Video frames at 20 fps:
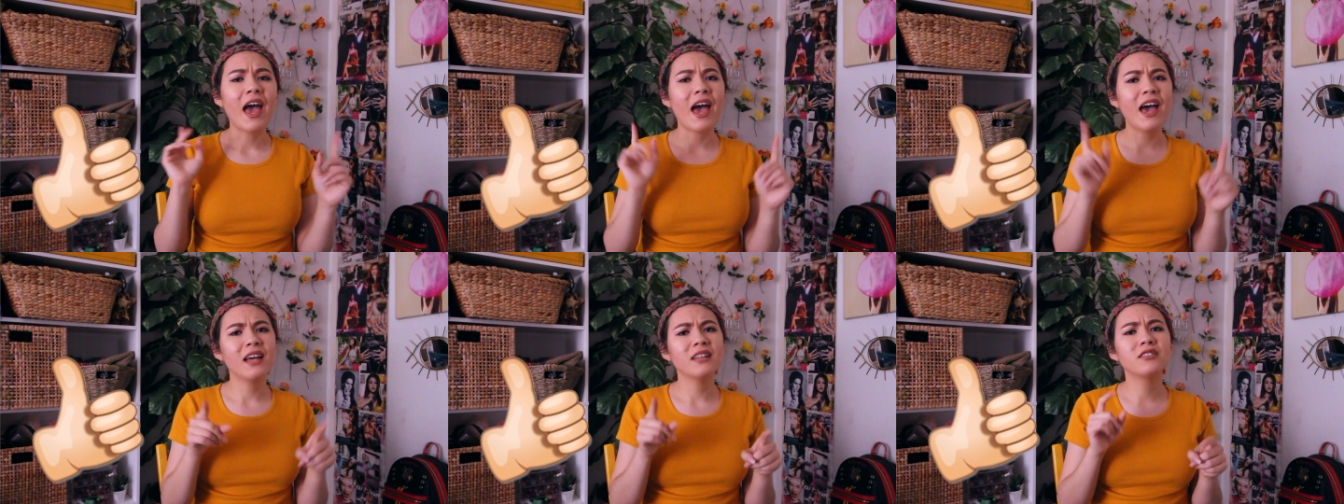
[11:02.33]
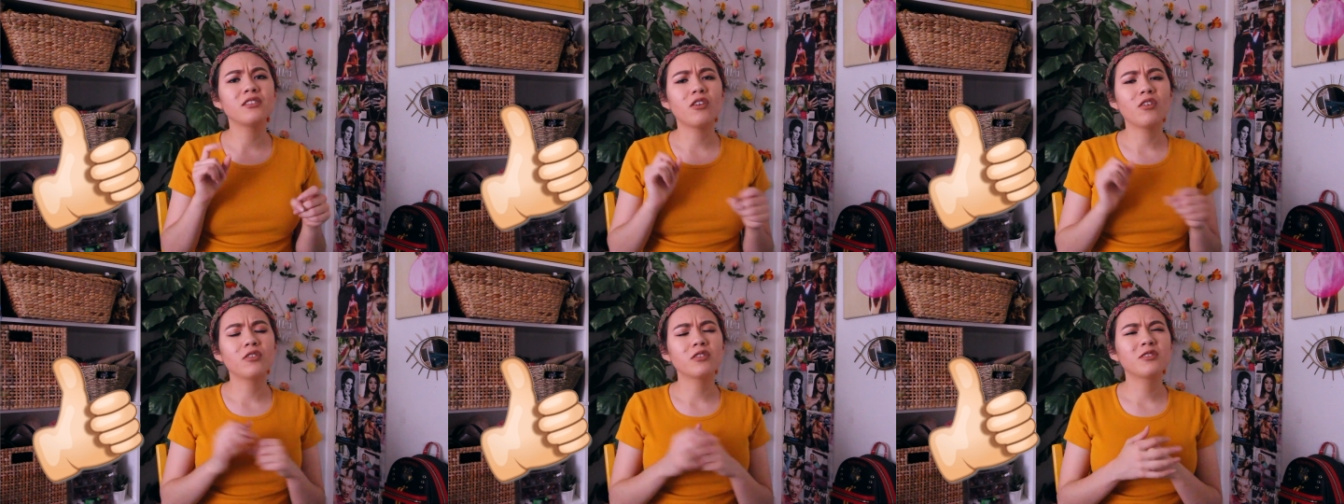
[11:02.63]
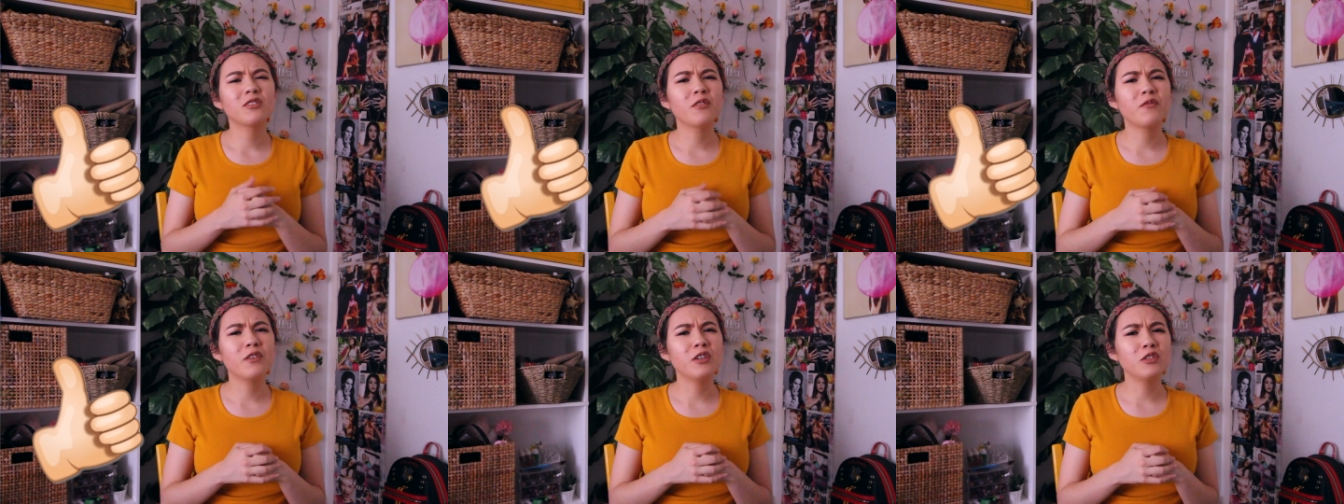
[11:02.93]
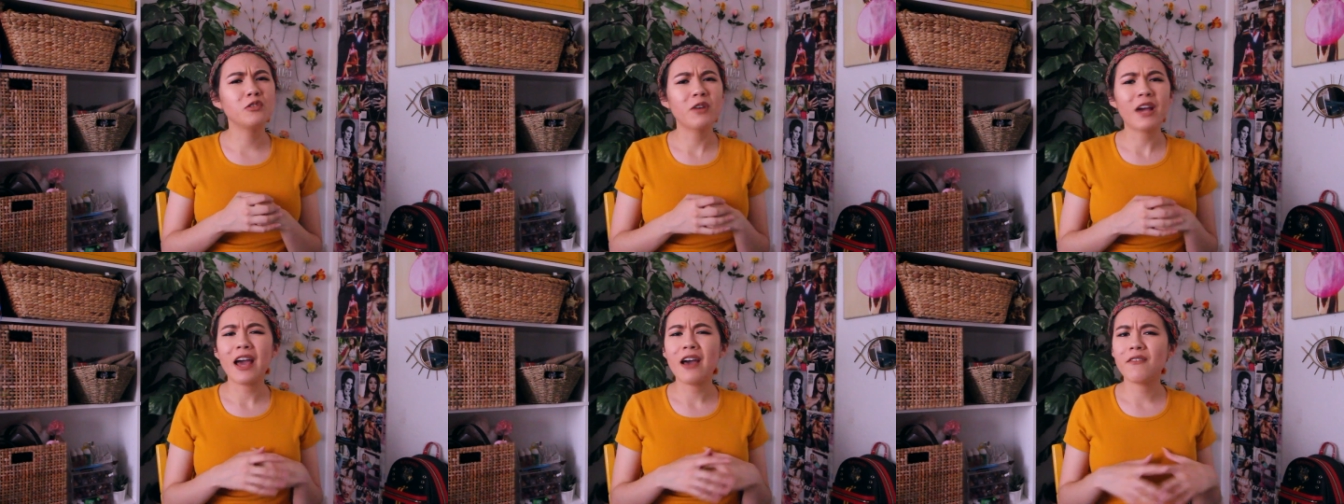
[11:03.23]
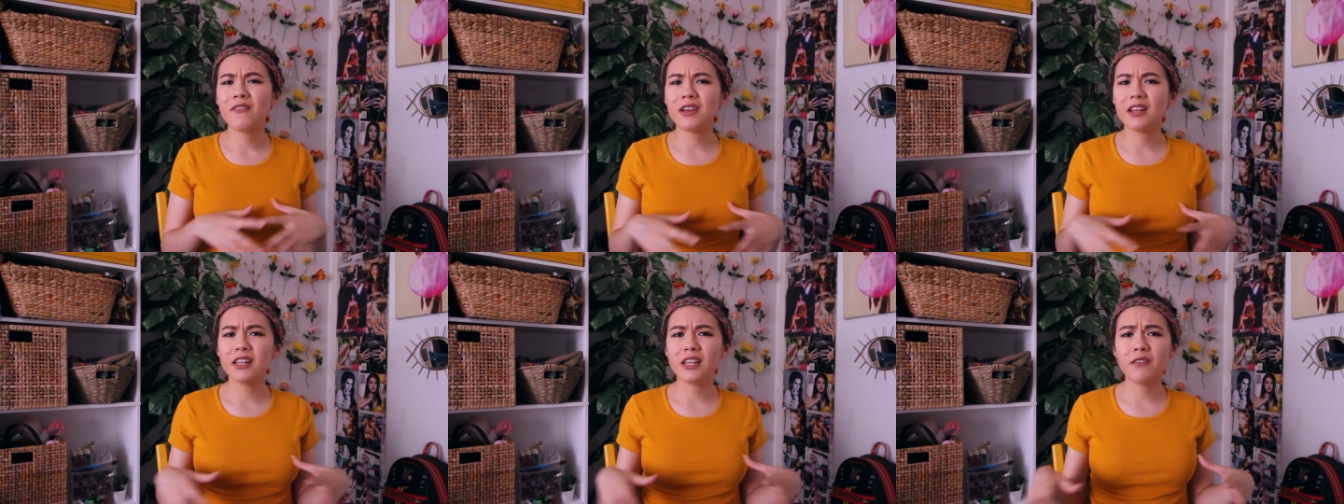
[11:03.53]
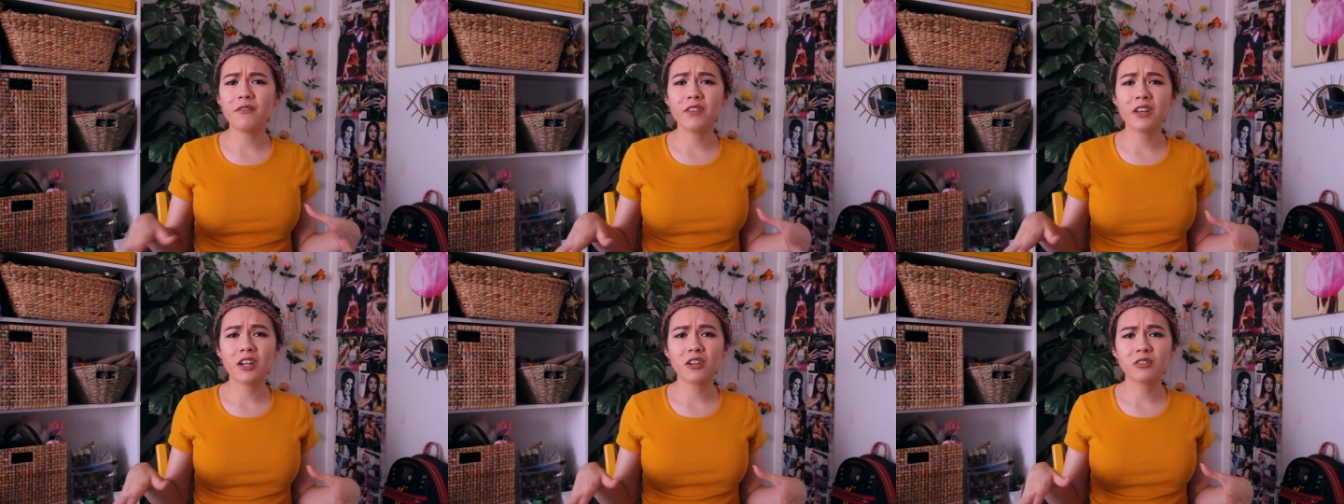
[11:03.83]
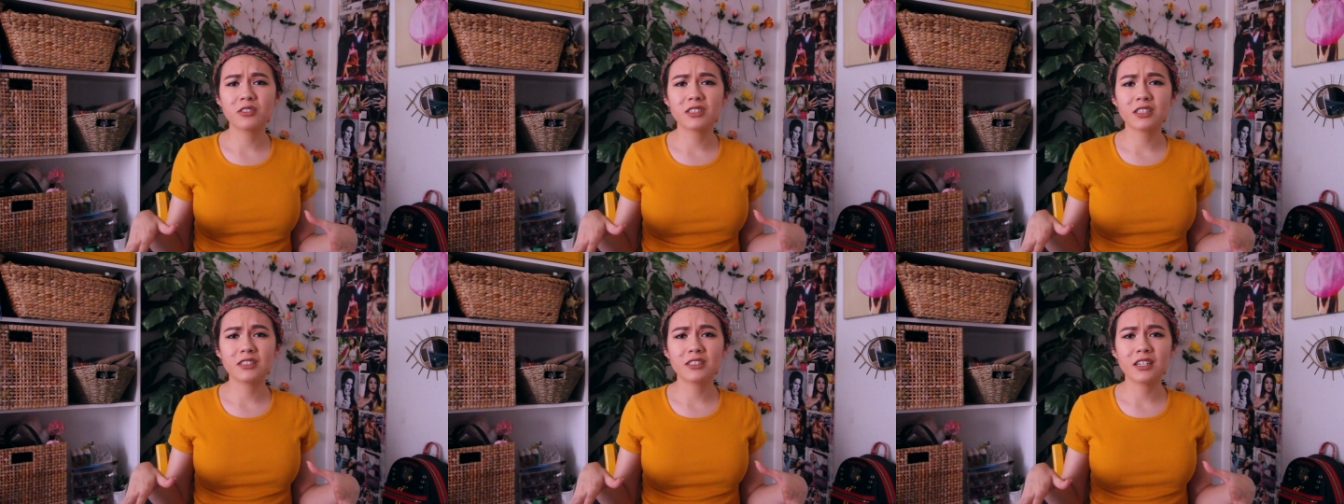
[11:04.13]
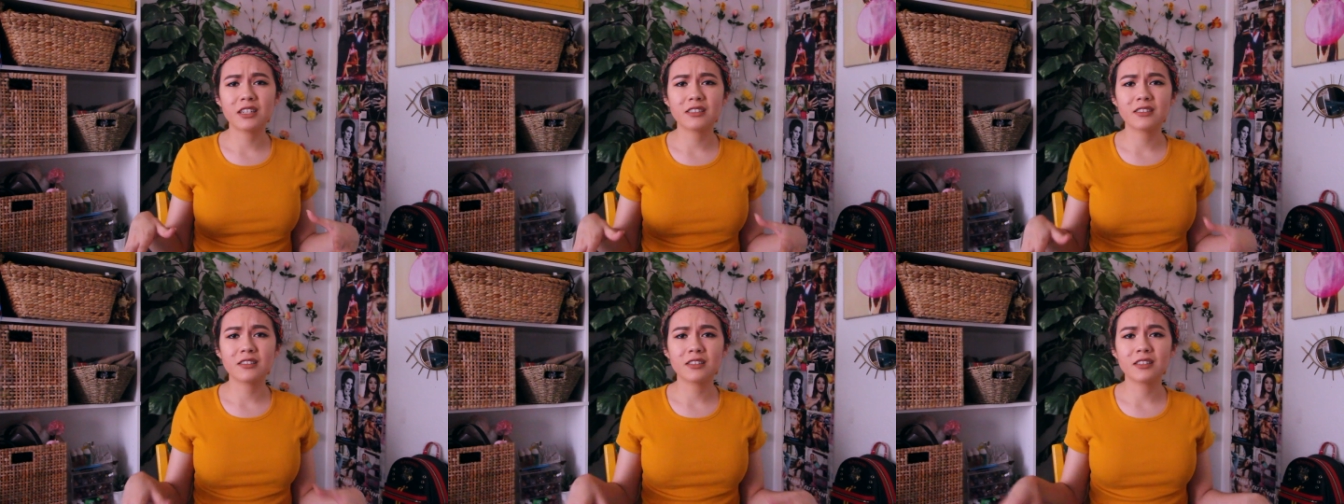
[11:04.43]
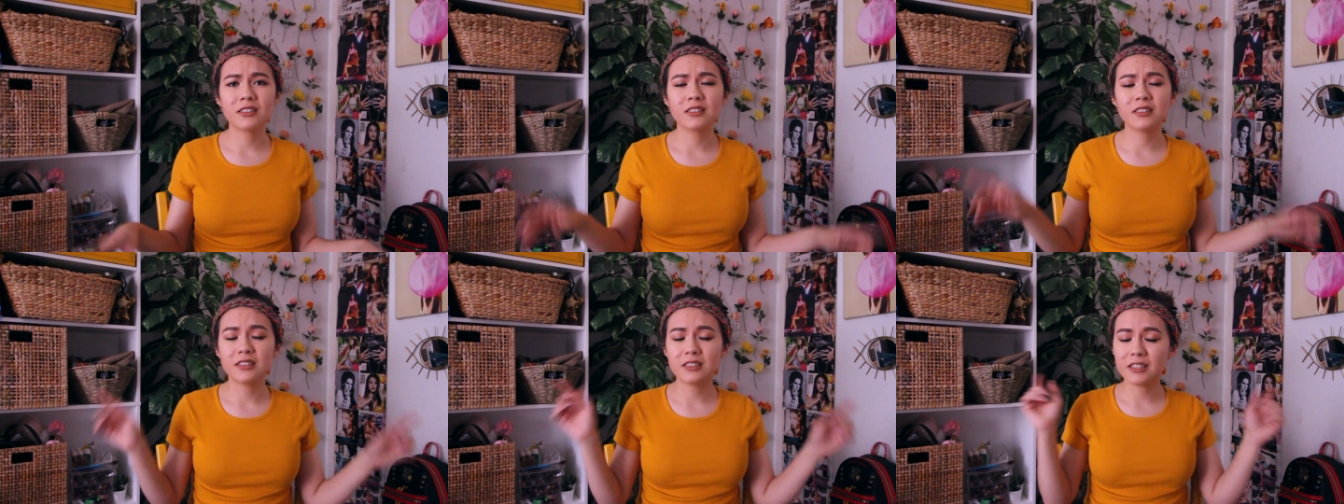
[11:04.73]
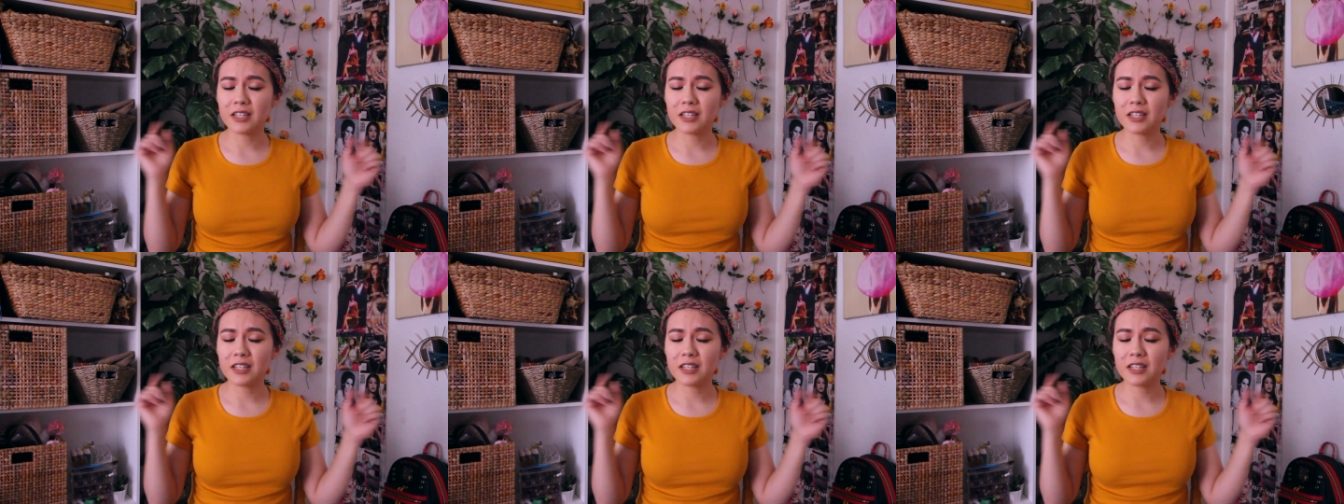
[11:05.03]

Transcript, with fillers: And also, if you do have any video suggestions,